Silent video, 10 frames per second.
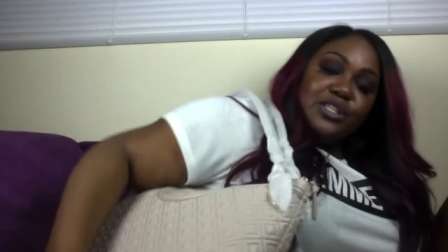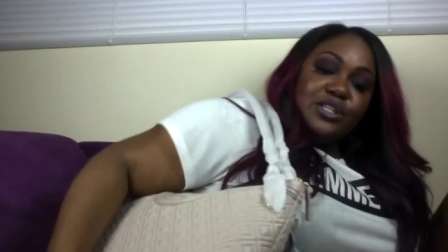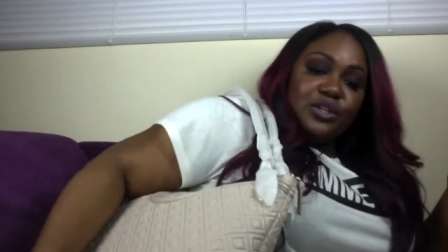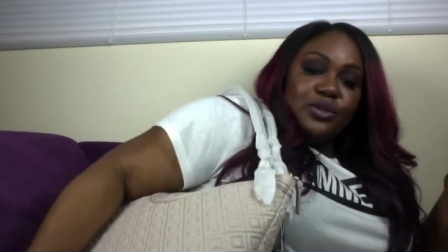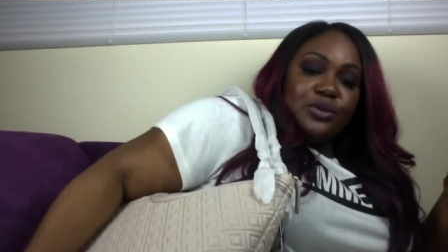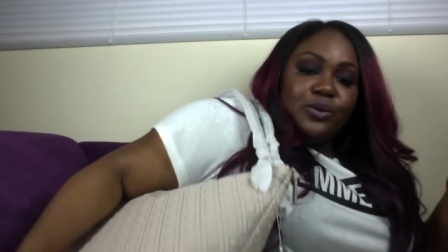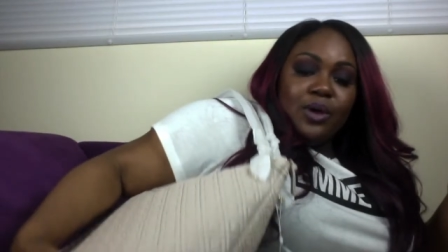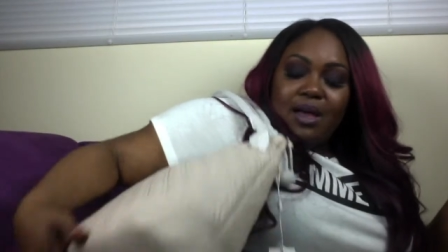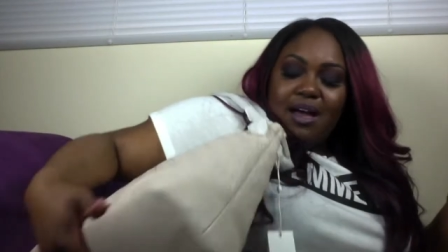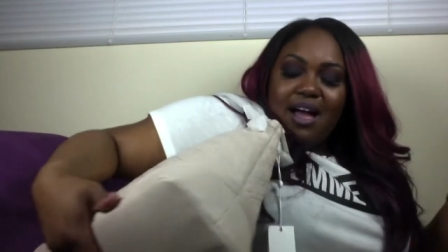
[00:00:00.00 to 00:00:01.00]
cute.
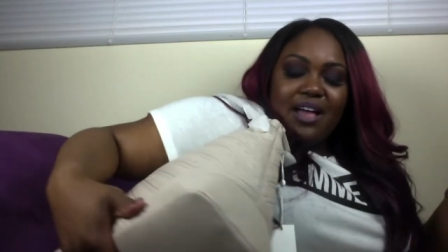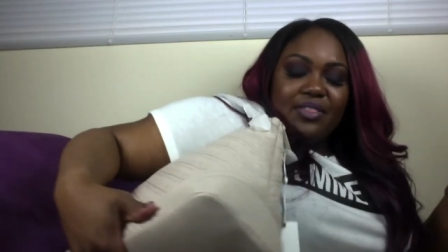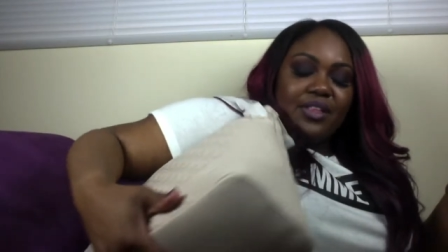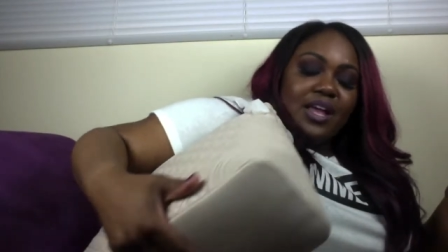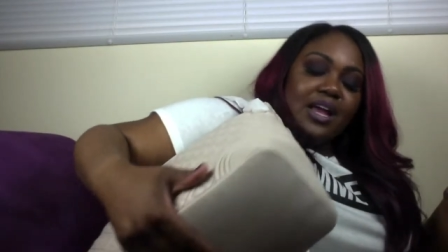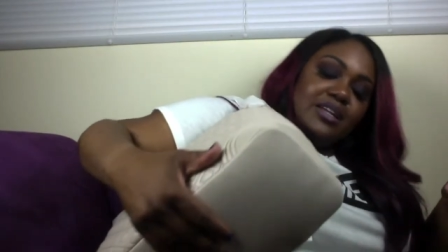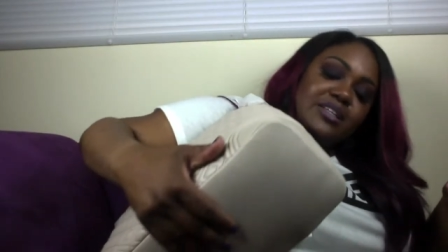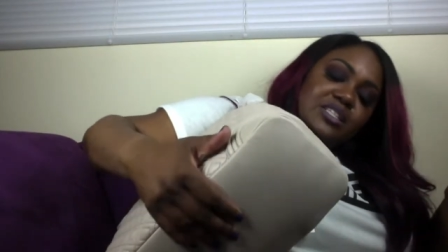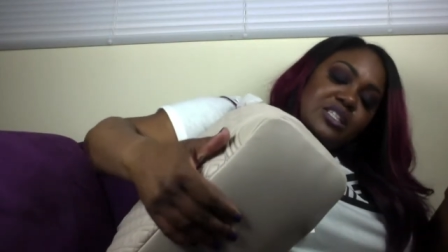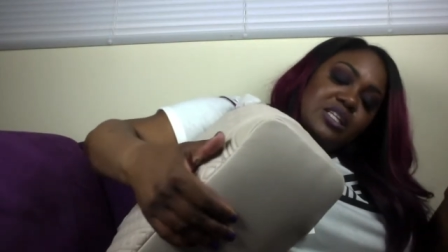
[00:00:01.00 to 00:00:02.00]
I
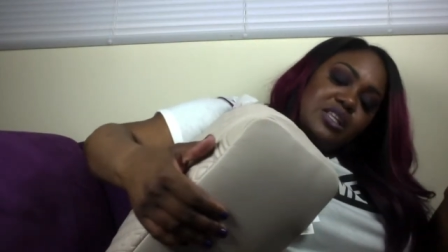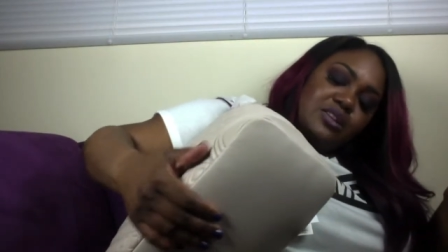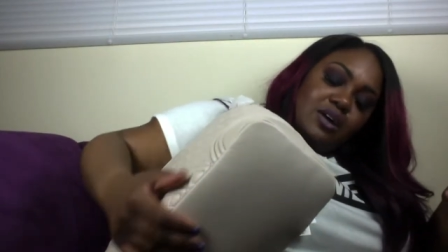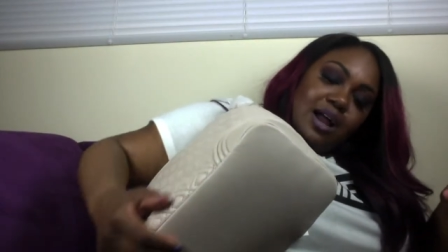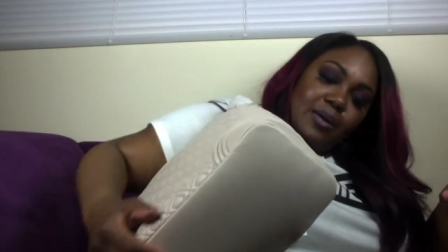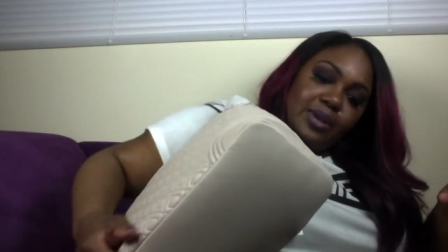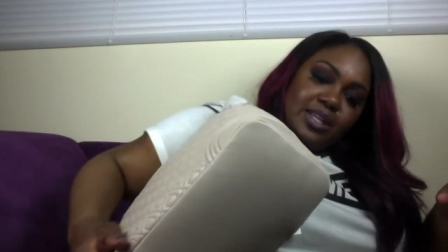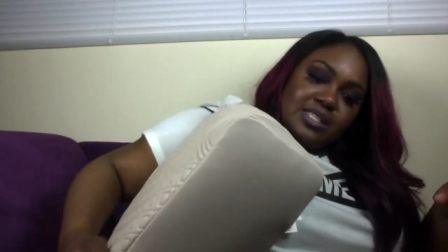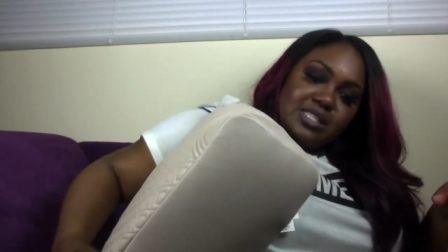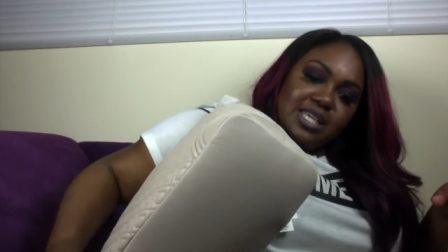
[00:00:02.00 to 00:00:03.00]
initially thought I
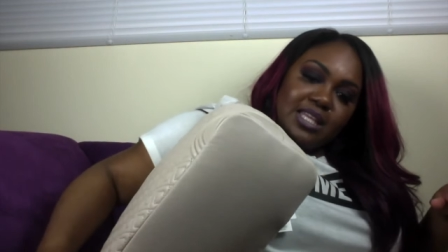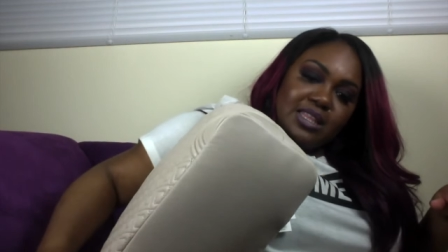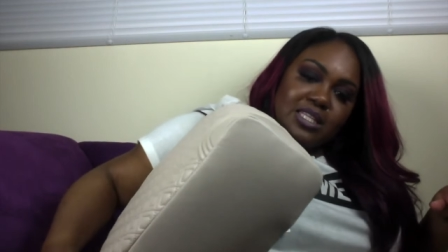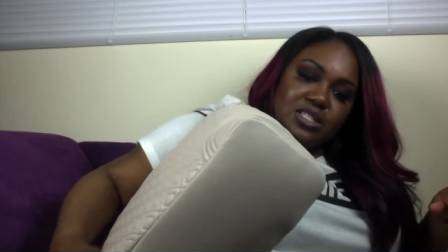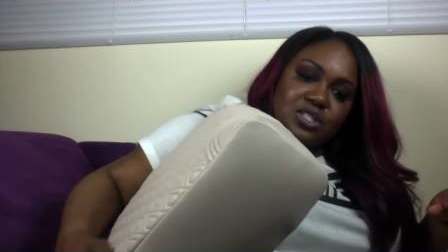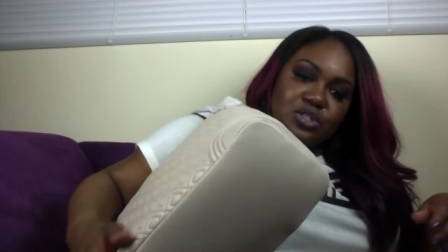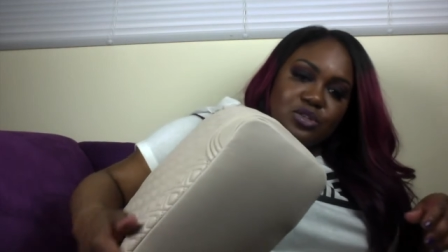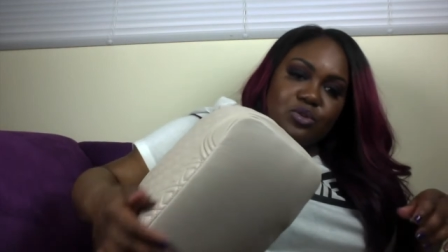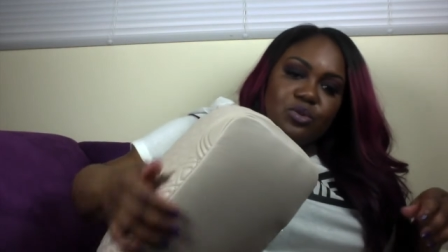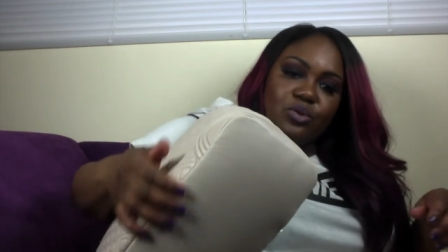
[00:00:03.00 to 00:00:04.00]
wanted to take this
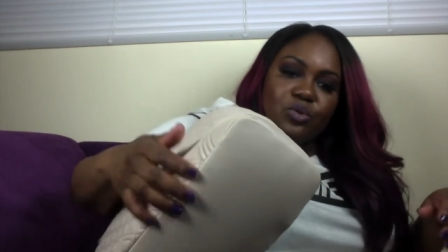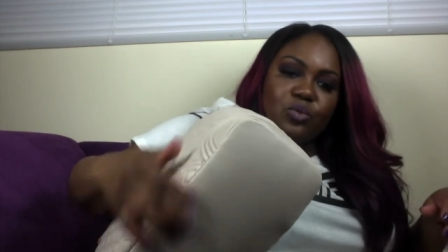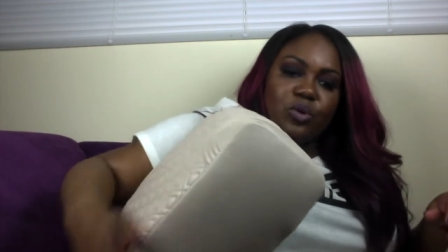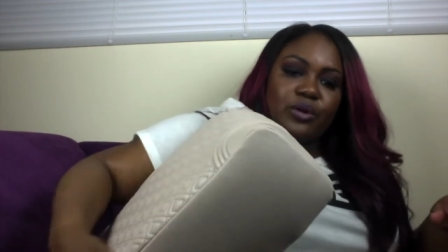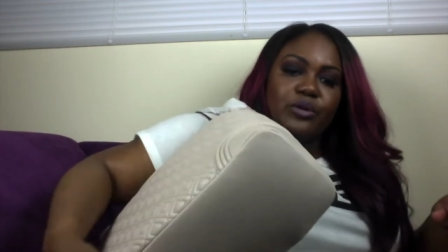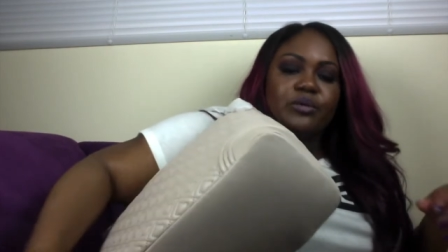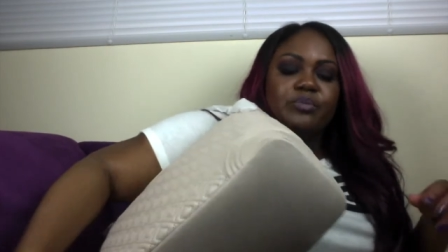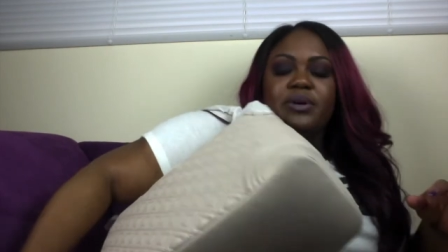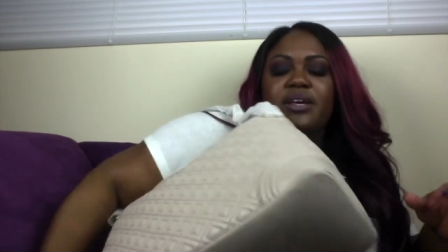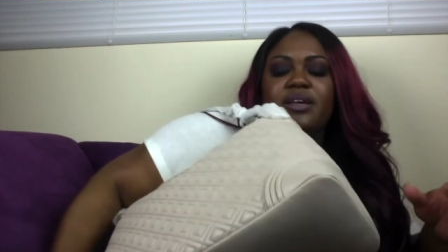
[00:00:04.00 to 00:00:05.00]
to work,
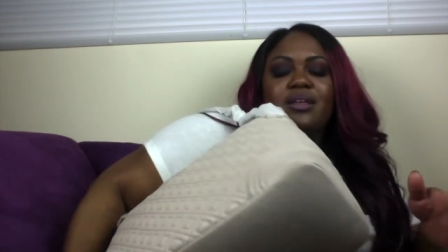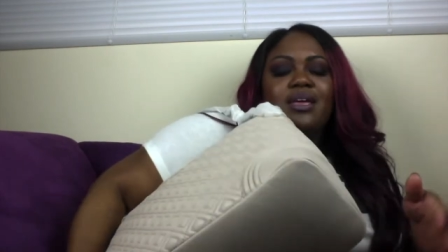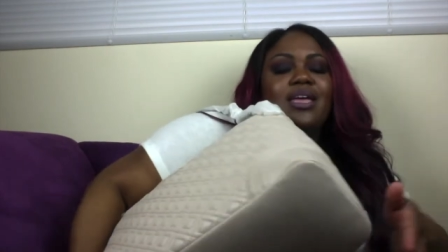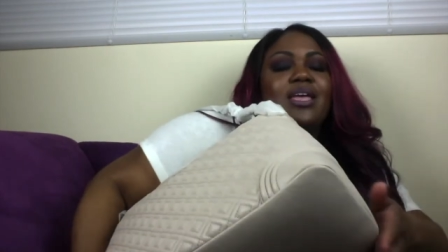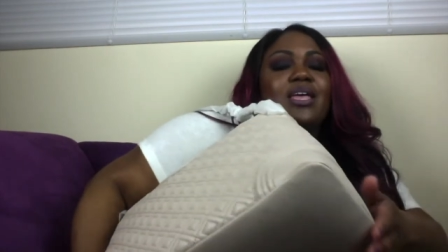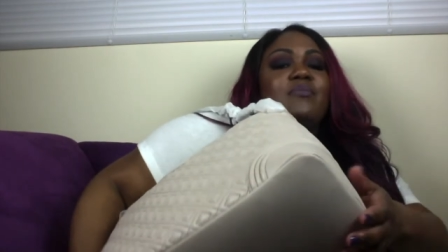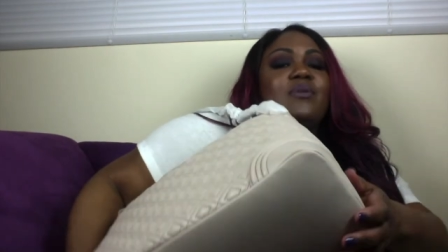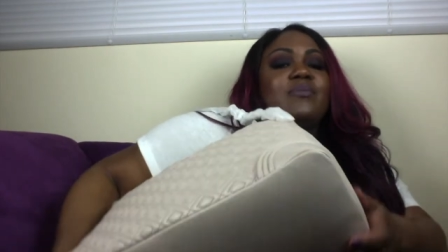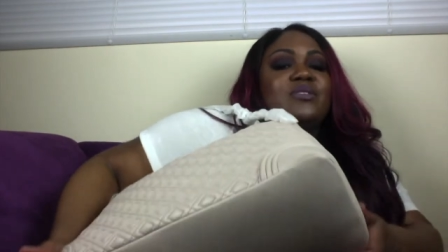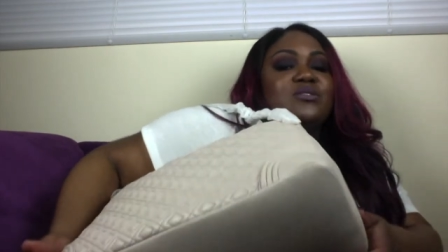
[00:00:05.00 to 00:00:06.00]
but it
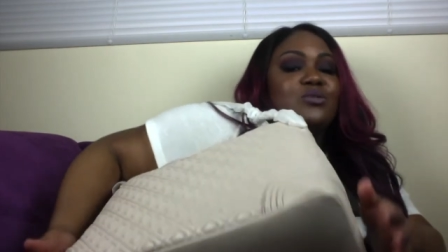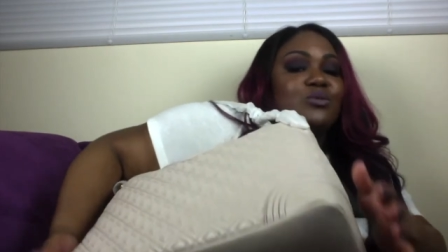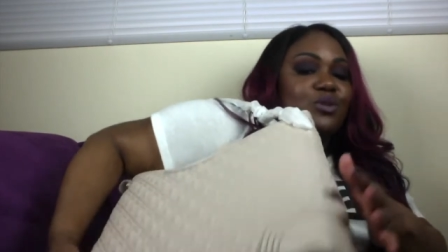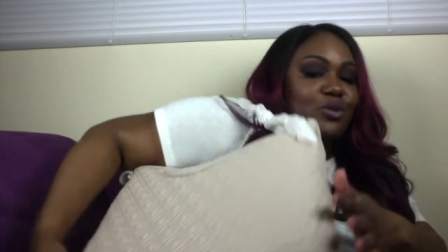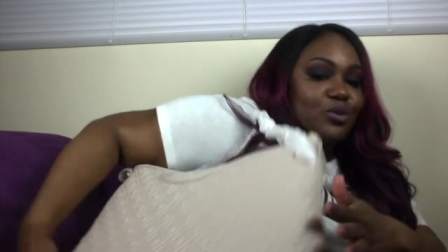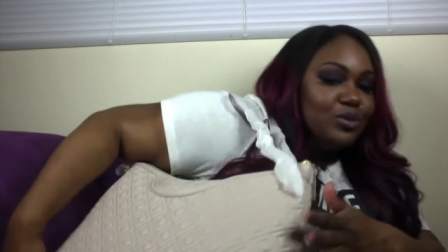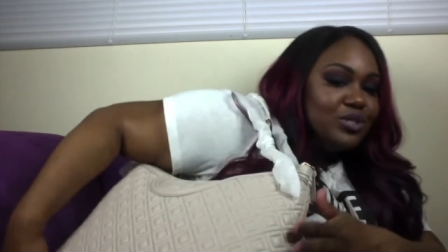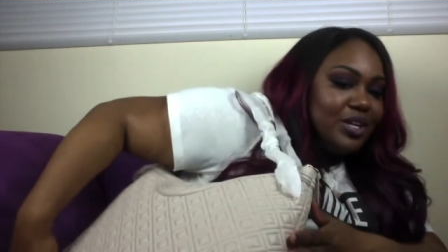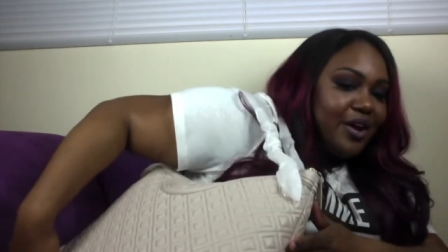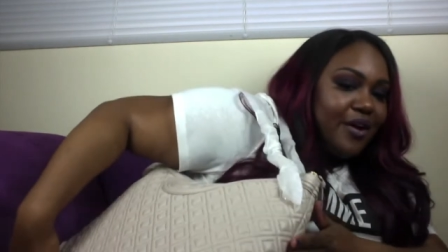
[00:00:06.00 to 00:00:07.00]
may be too cute
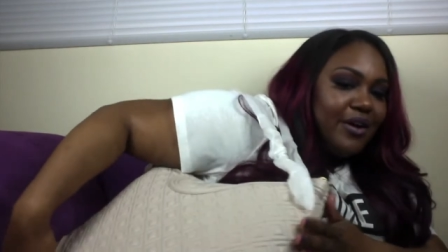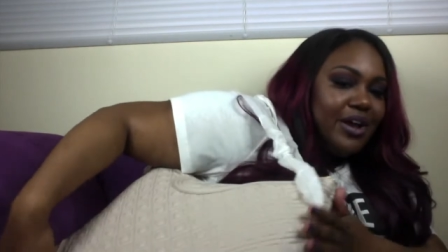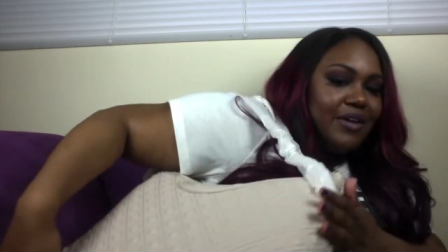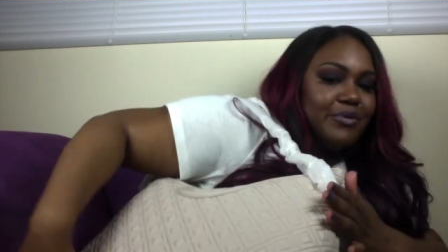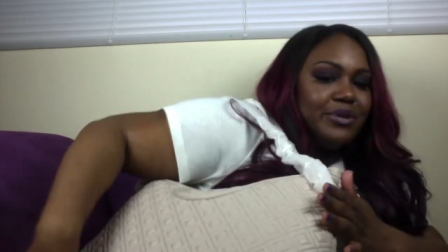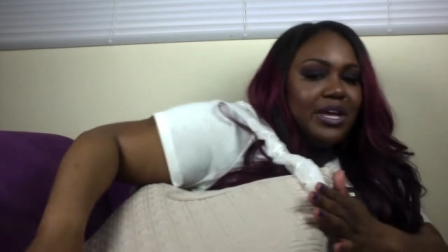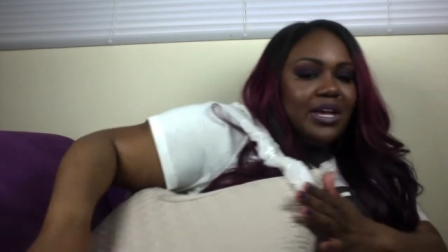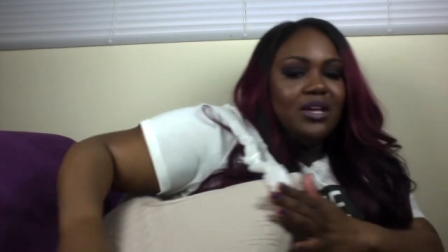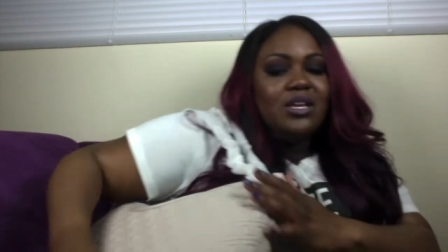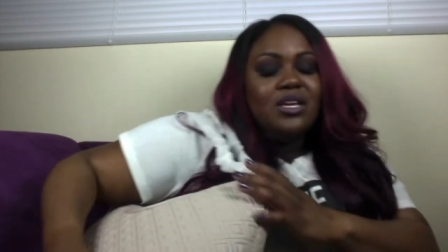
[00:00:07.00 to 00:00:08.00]
to carry every
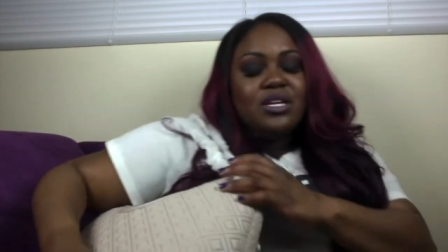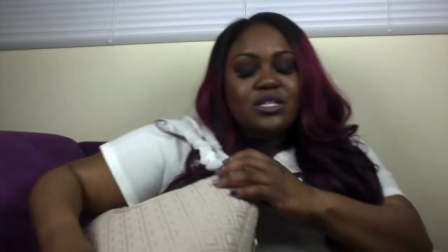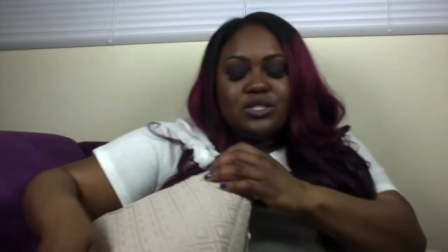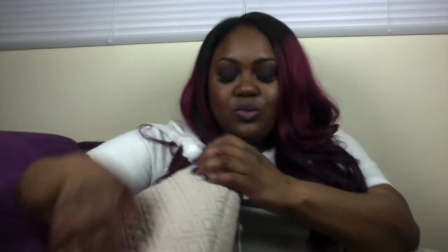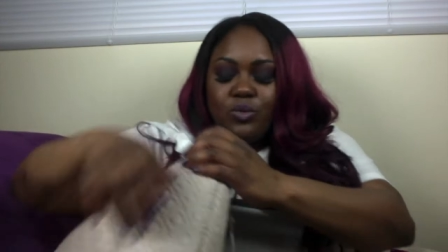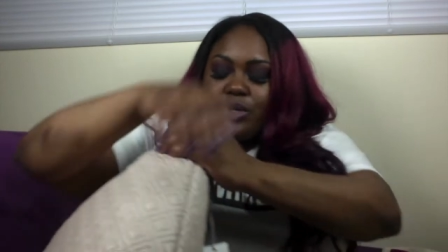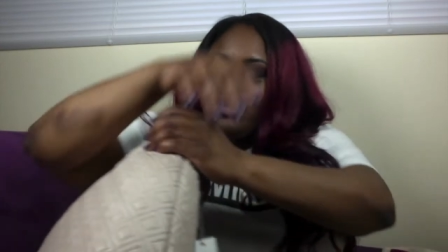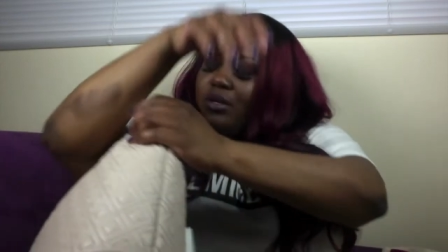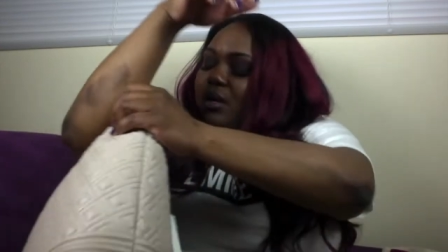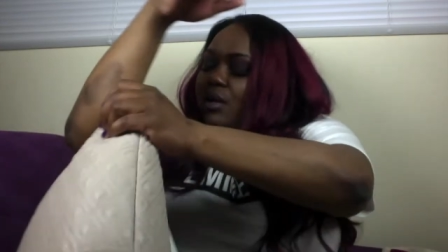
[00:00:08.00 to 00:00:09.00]
day to work.